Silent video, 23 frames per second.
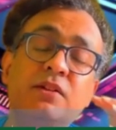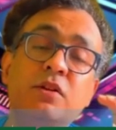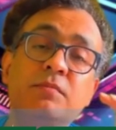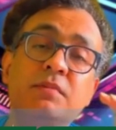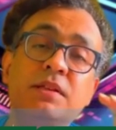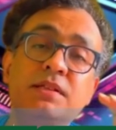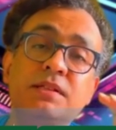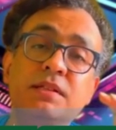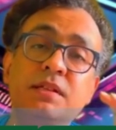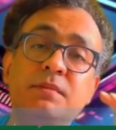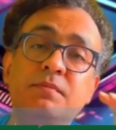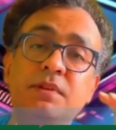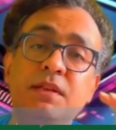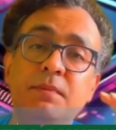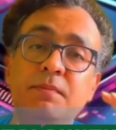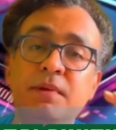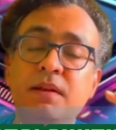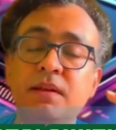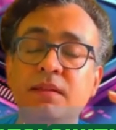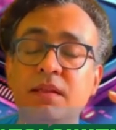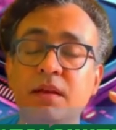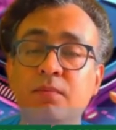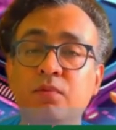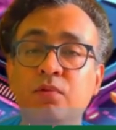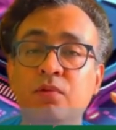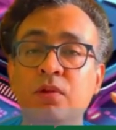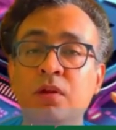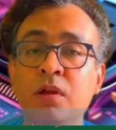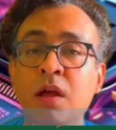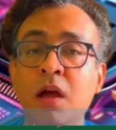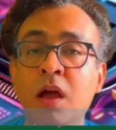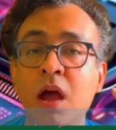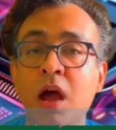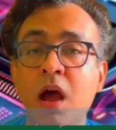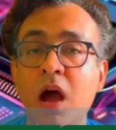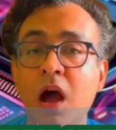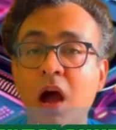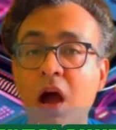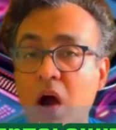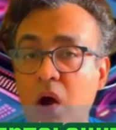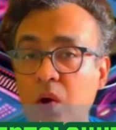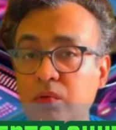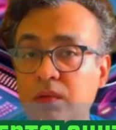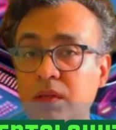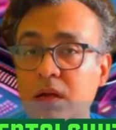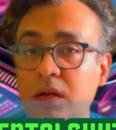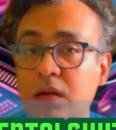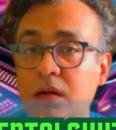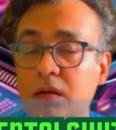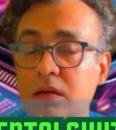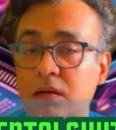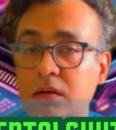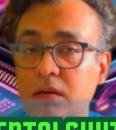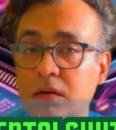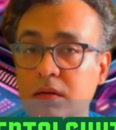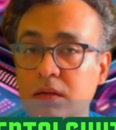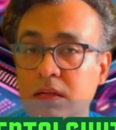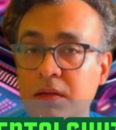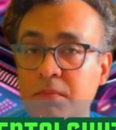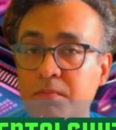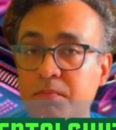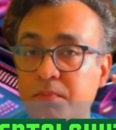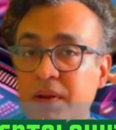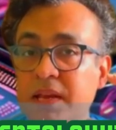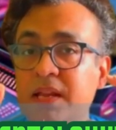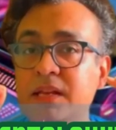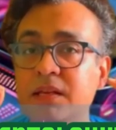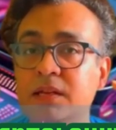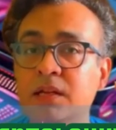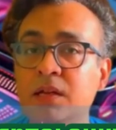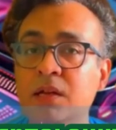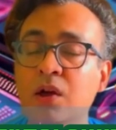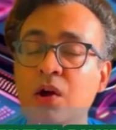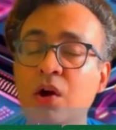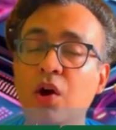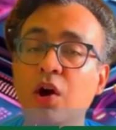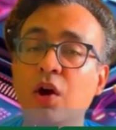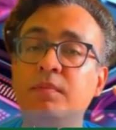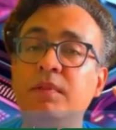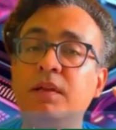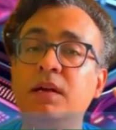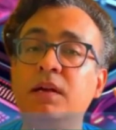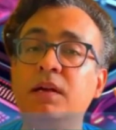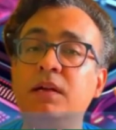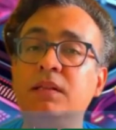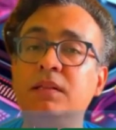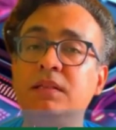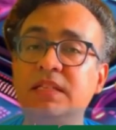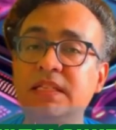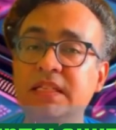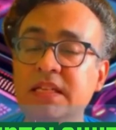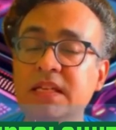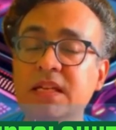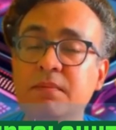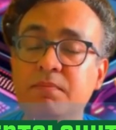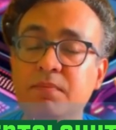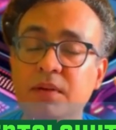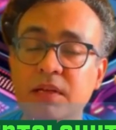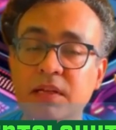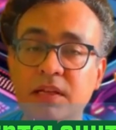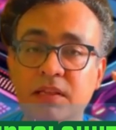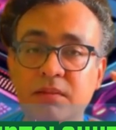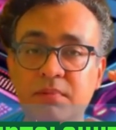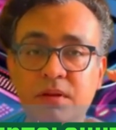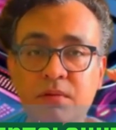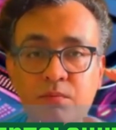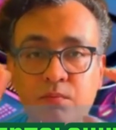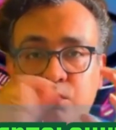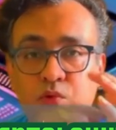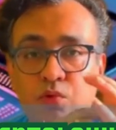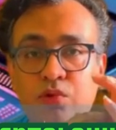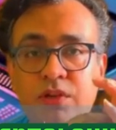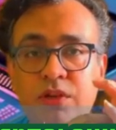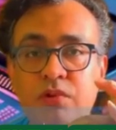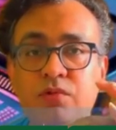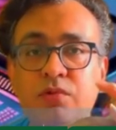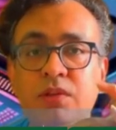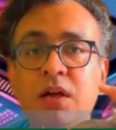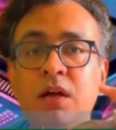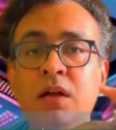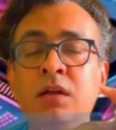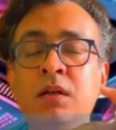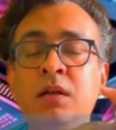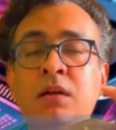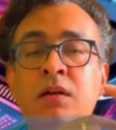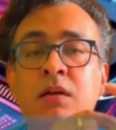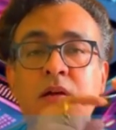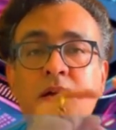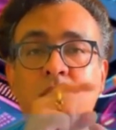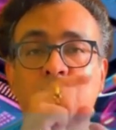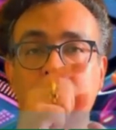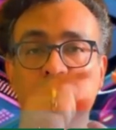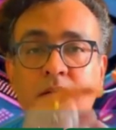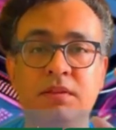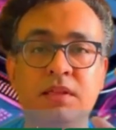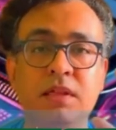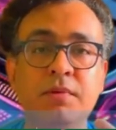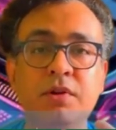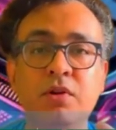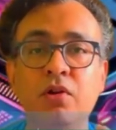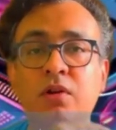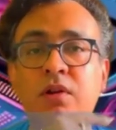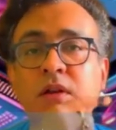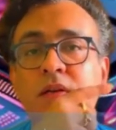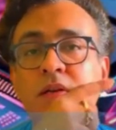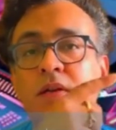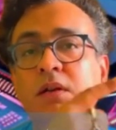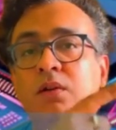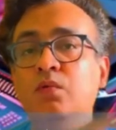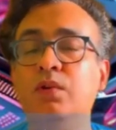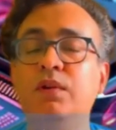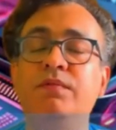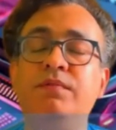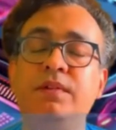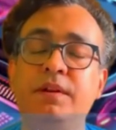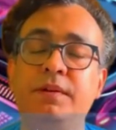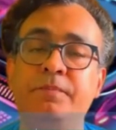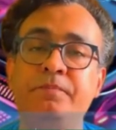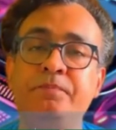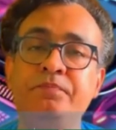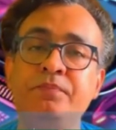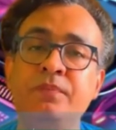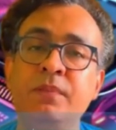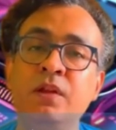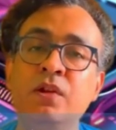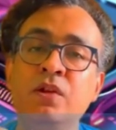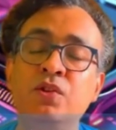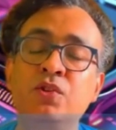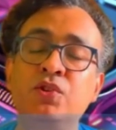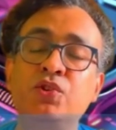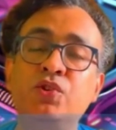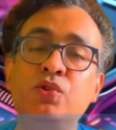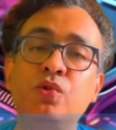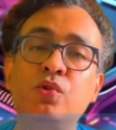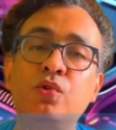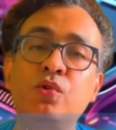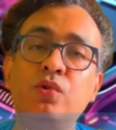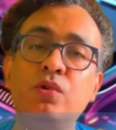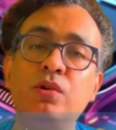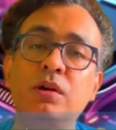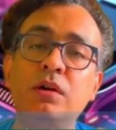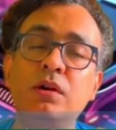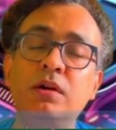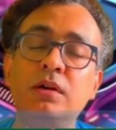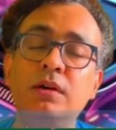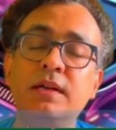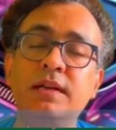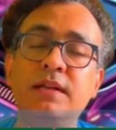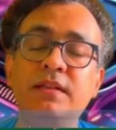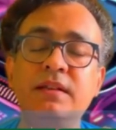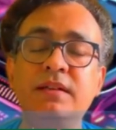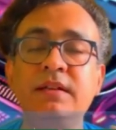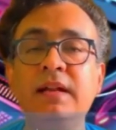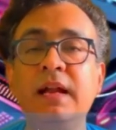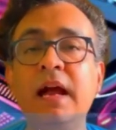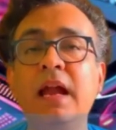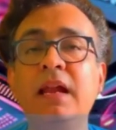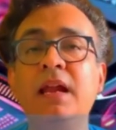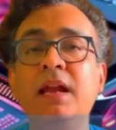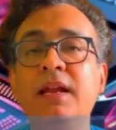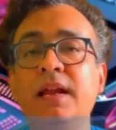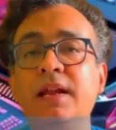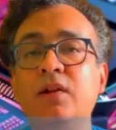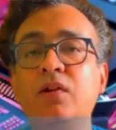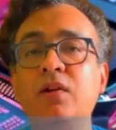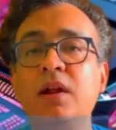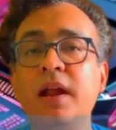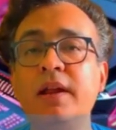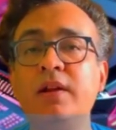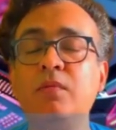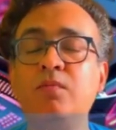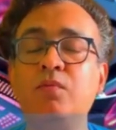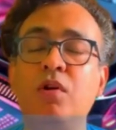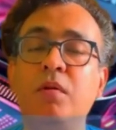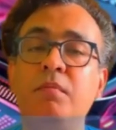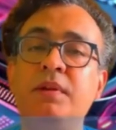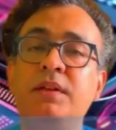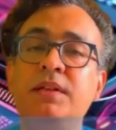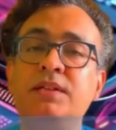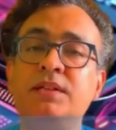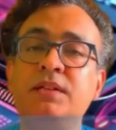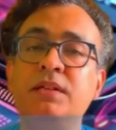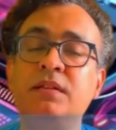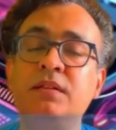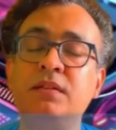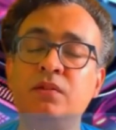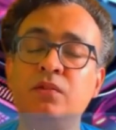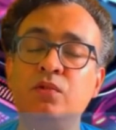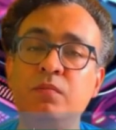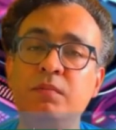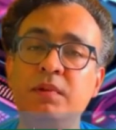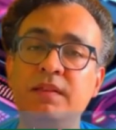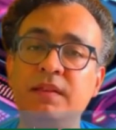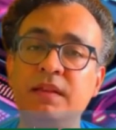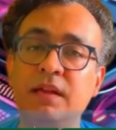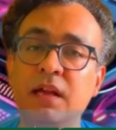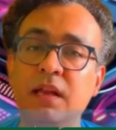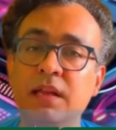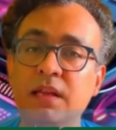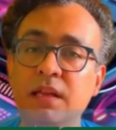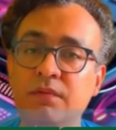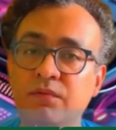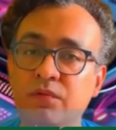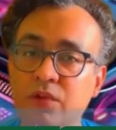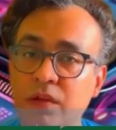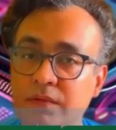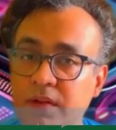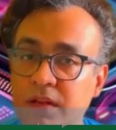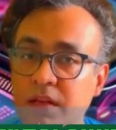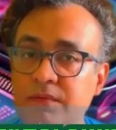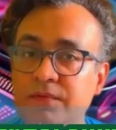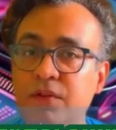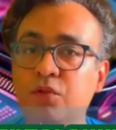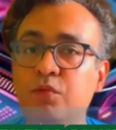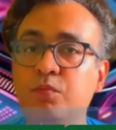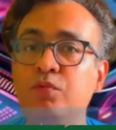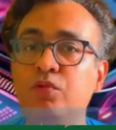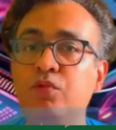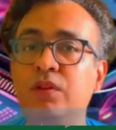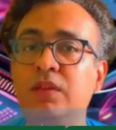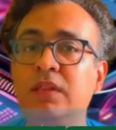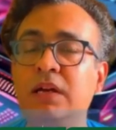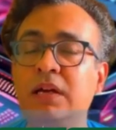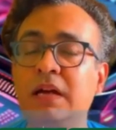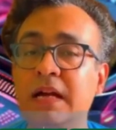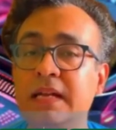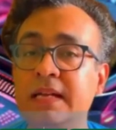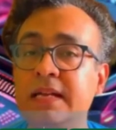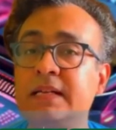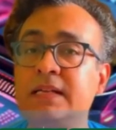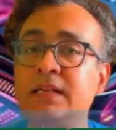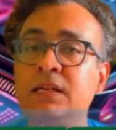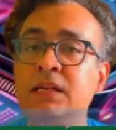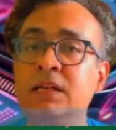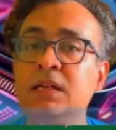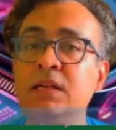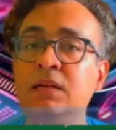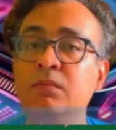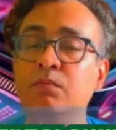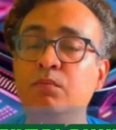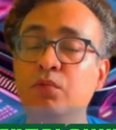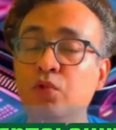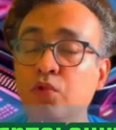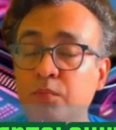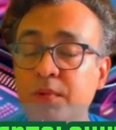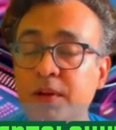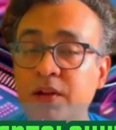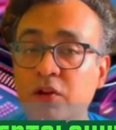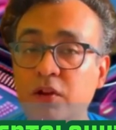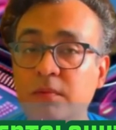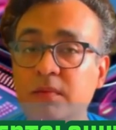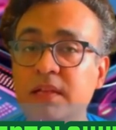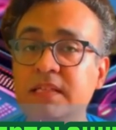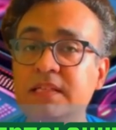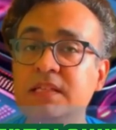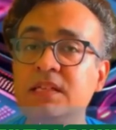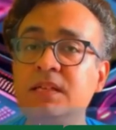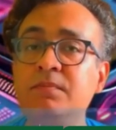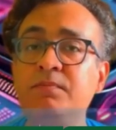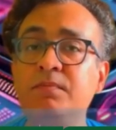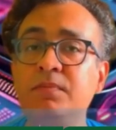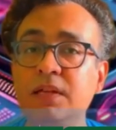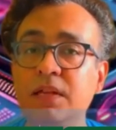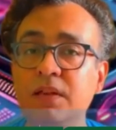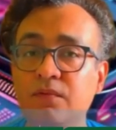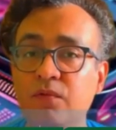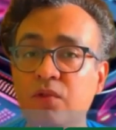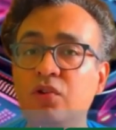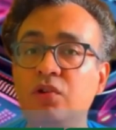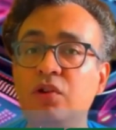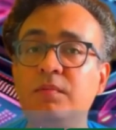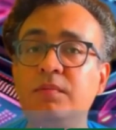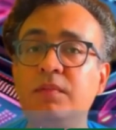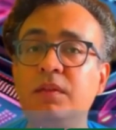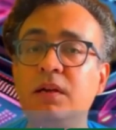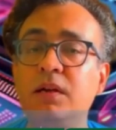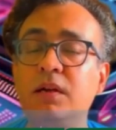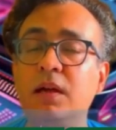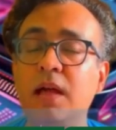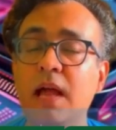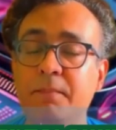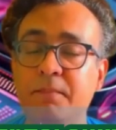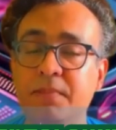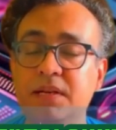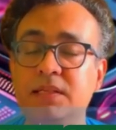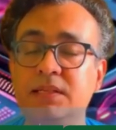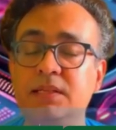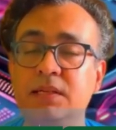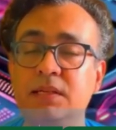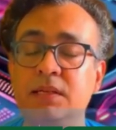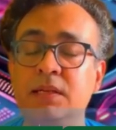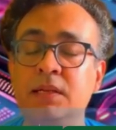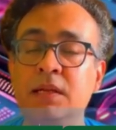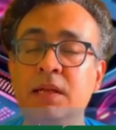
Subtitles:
of the chip depends upon how the imprint of the chip is being put into the semiconductor wafer. So it is a trial and error kind of combination. So basically, even if you put the correct blueprint of the chip in front of the aperture